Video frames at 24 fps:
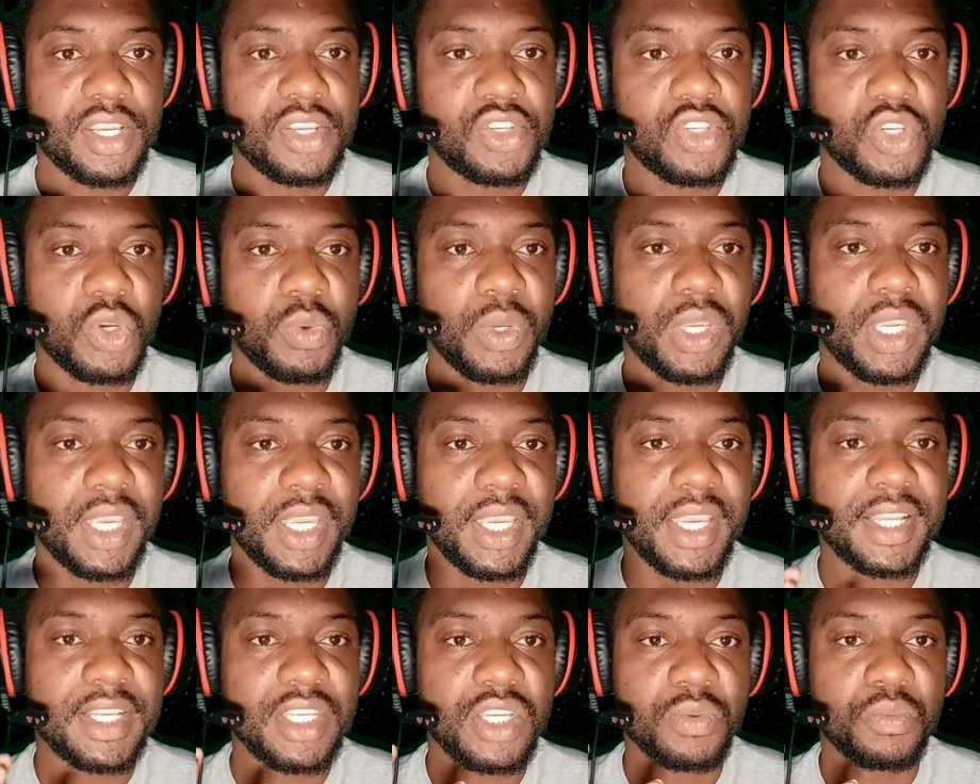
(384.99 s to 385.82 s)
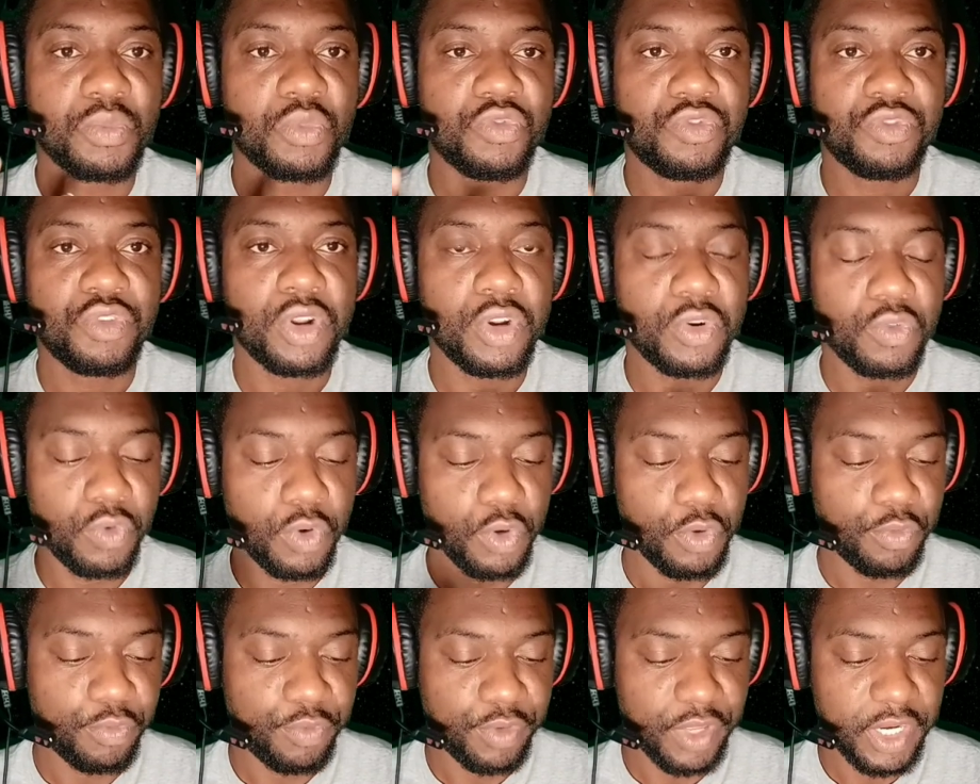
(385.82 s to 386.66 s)
so we can get some front
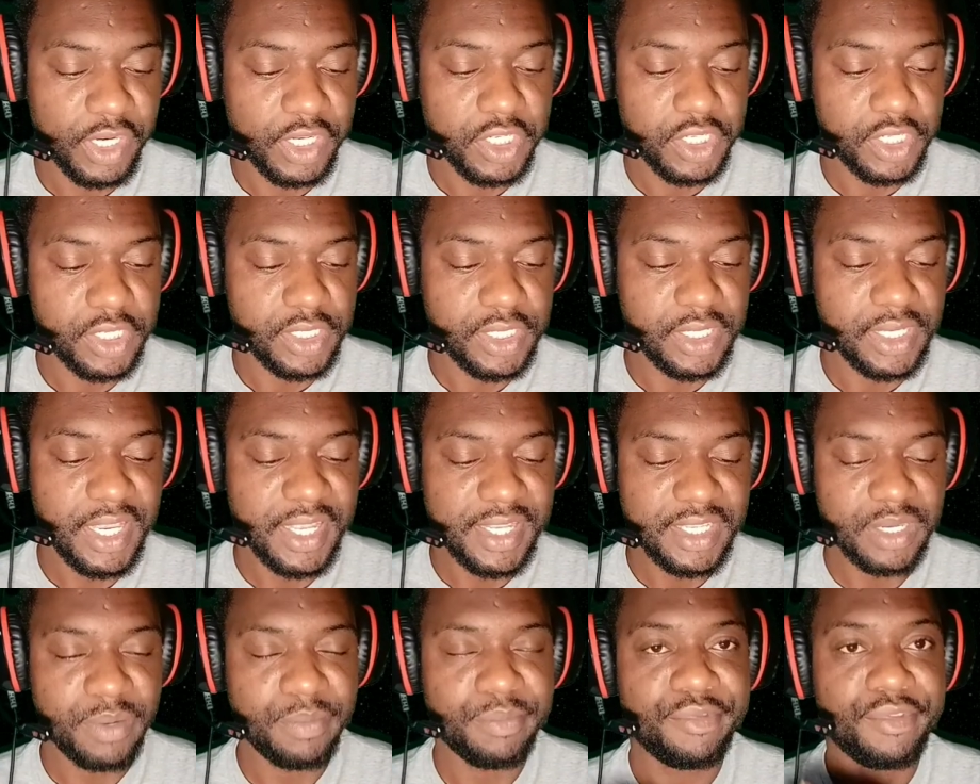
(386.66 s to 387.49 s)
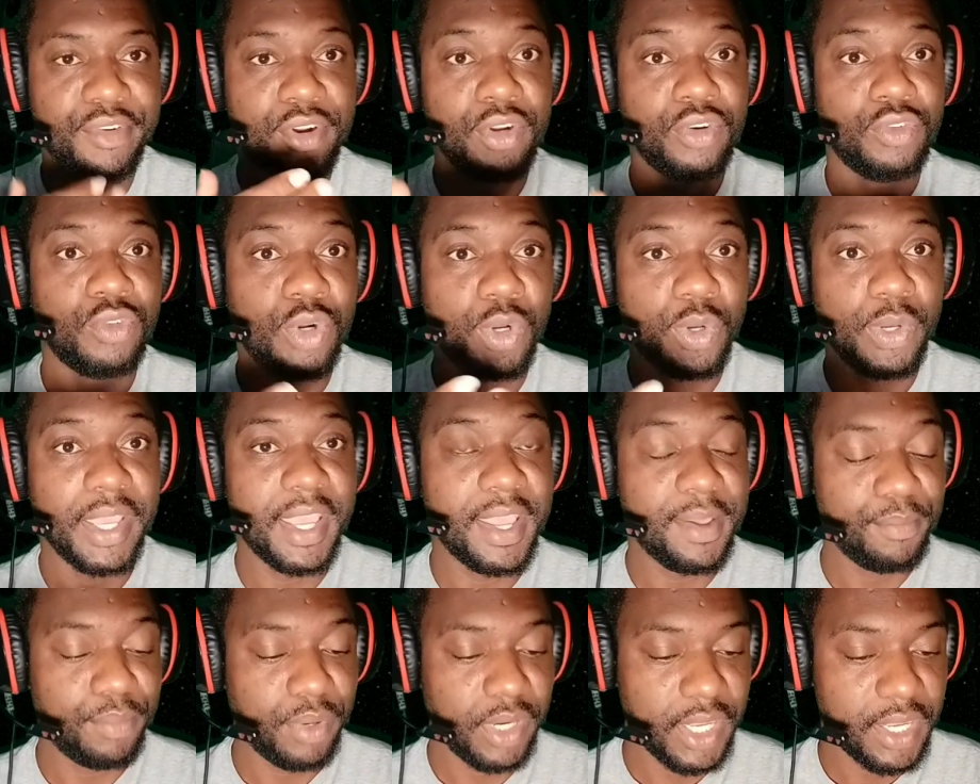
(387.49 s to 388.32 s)
row finishes and get some front row
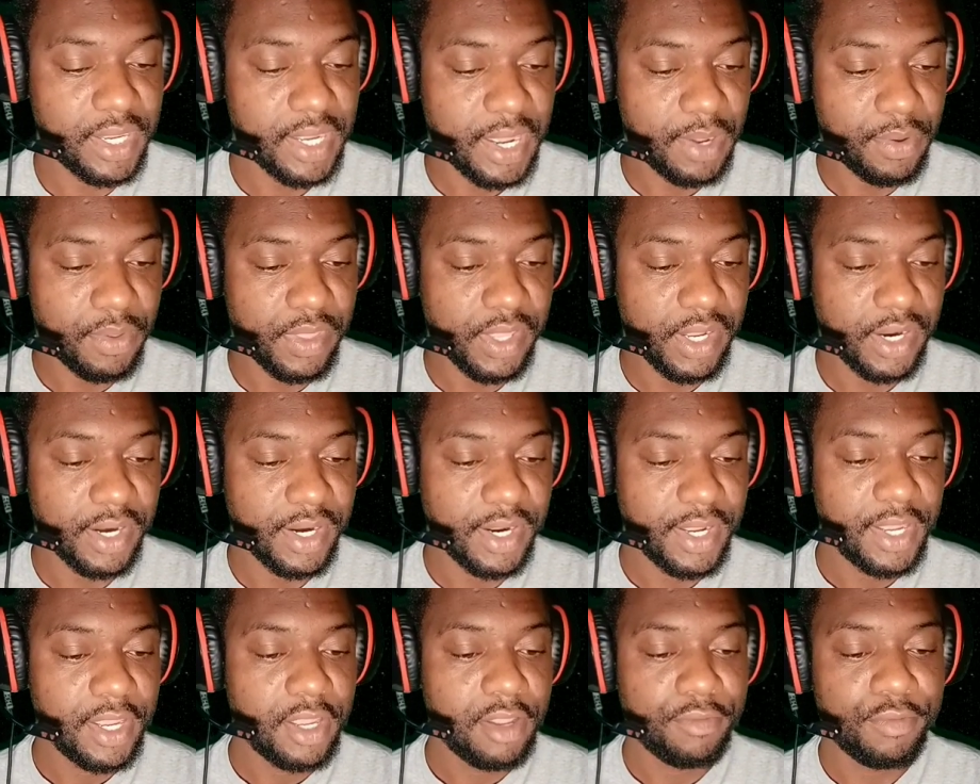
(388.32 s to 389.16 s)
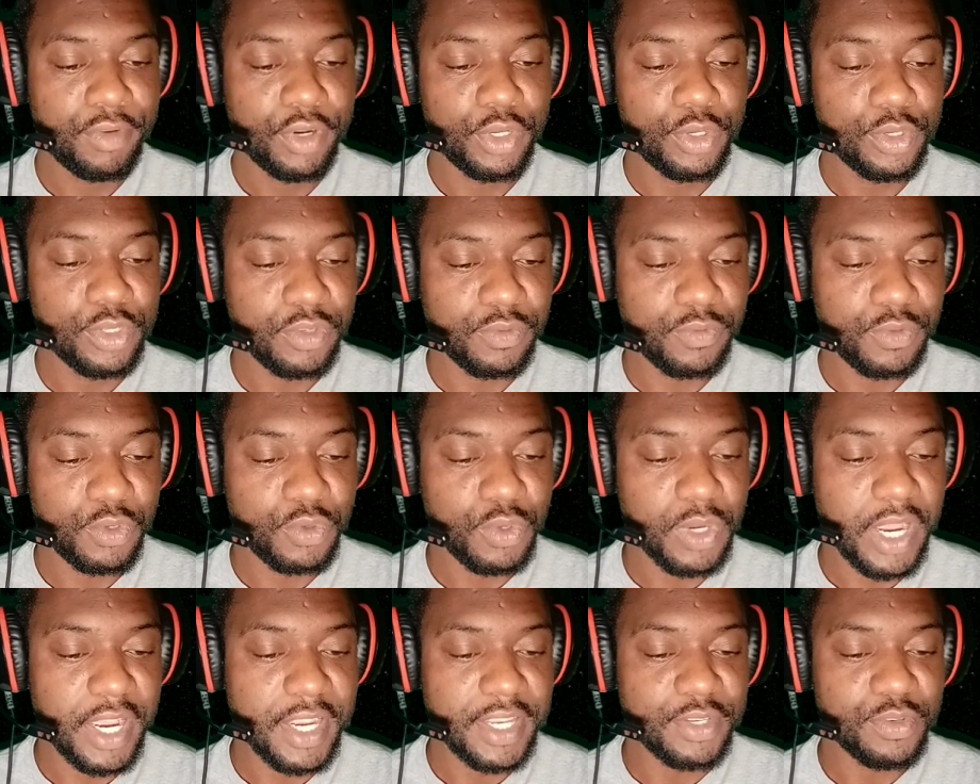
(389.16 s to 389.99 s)
gameplay out there for those of
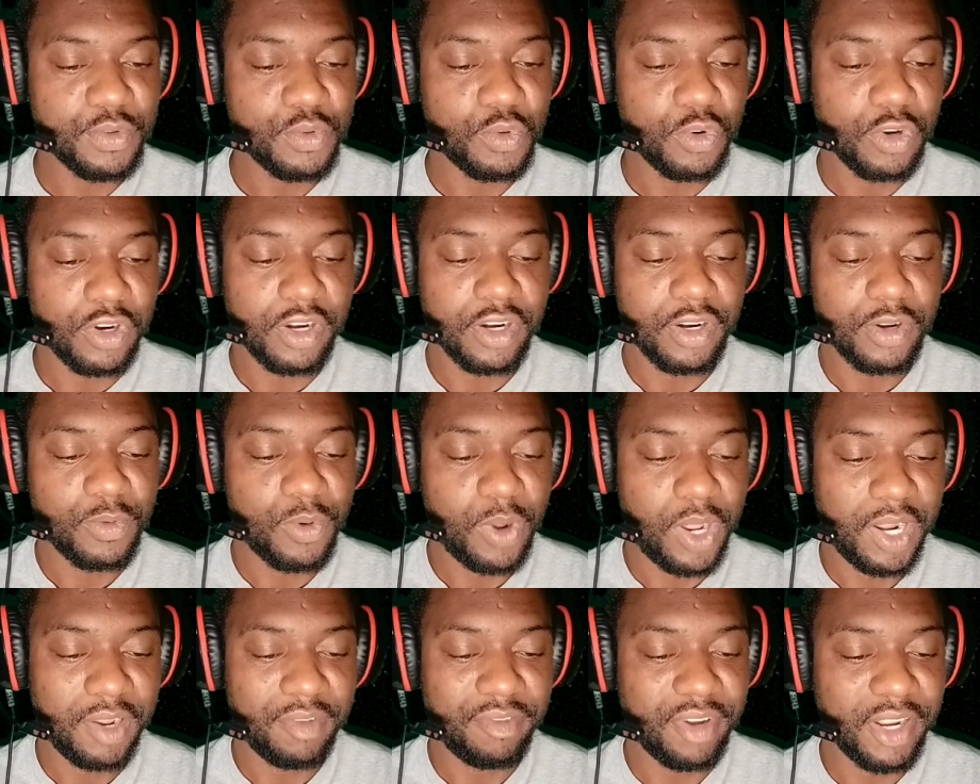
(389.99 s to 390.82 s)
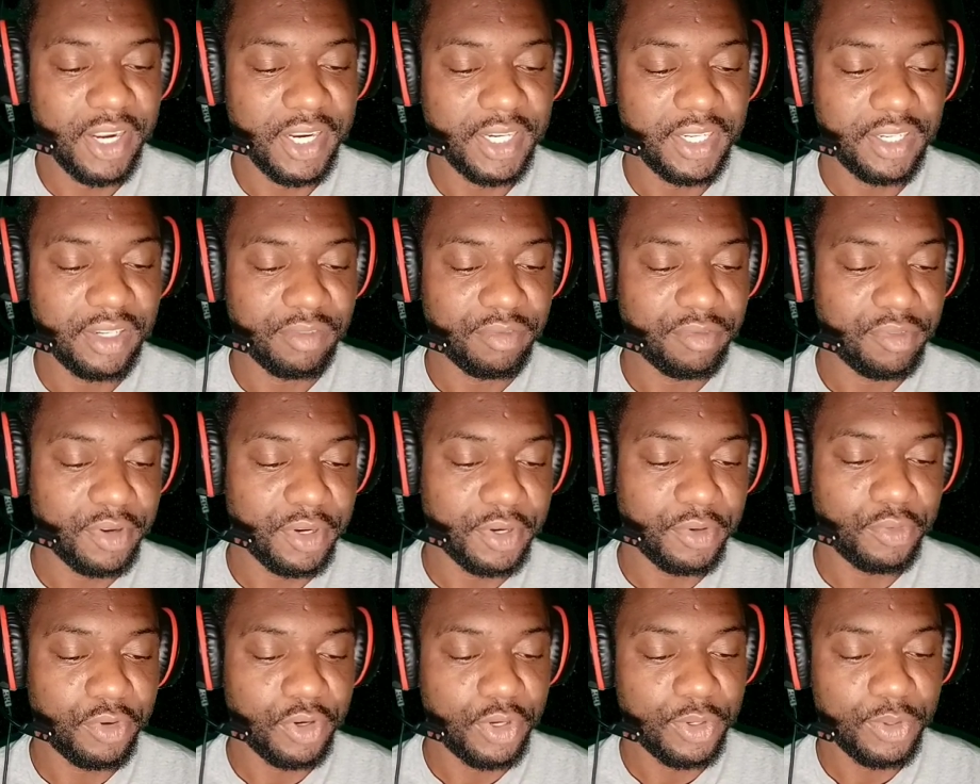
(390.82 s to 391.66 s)
you guys who are qualifying in the
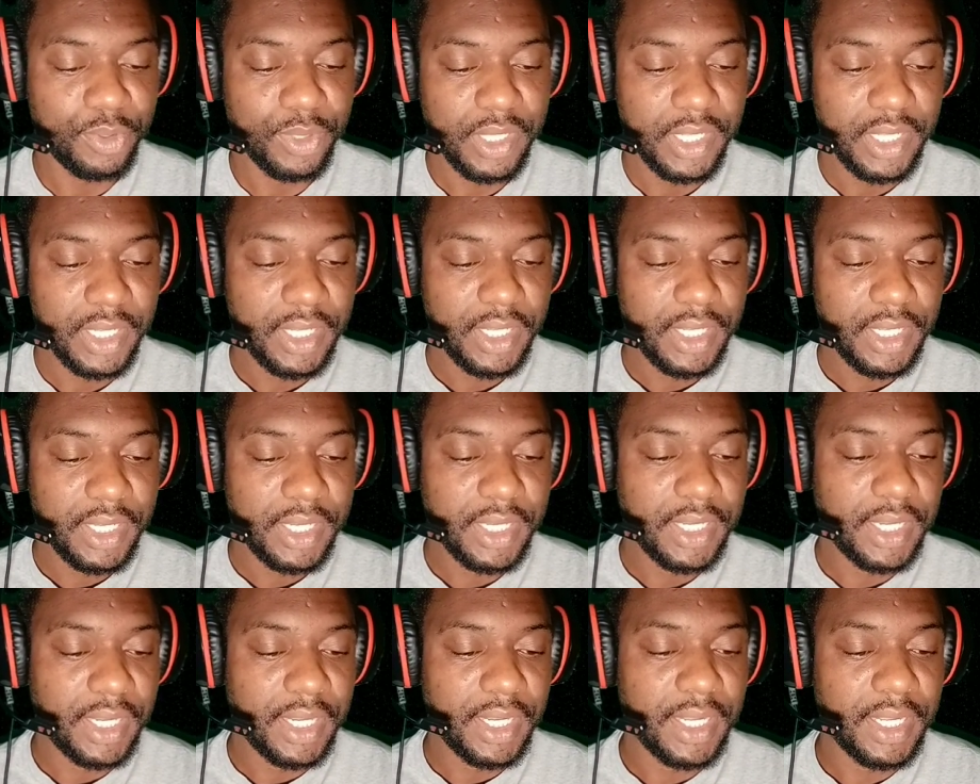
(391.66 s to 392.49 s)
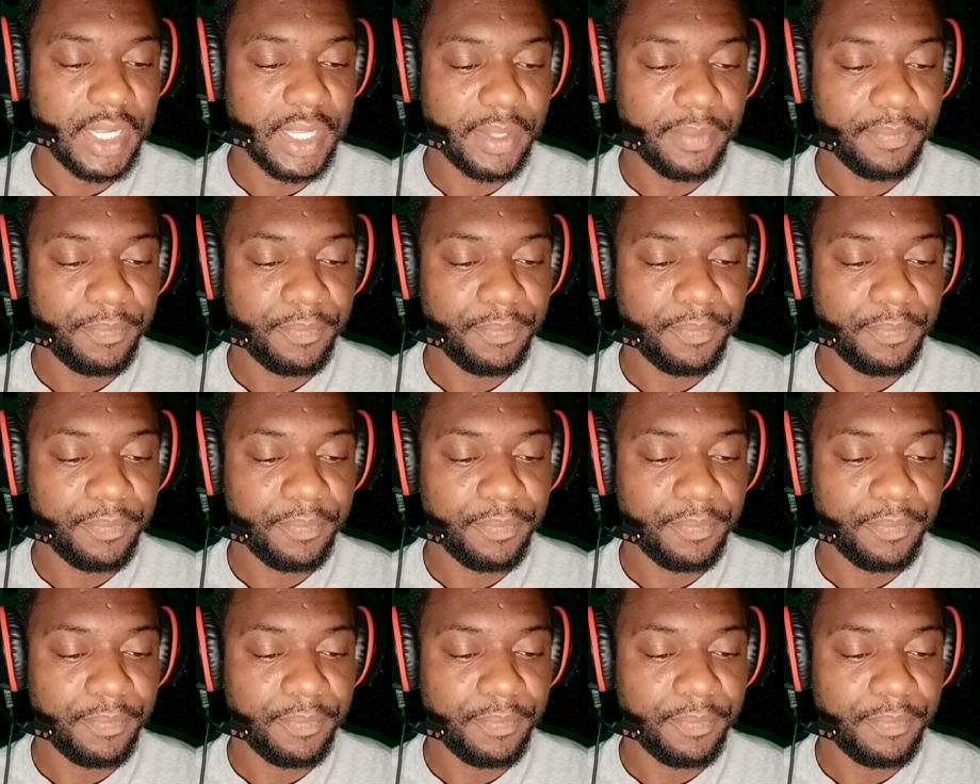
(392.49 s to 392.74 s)
front row uh,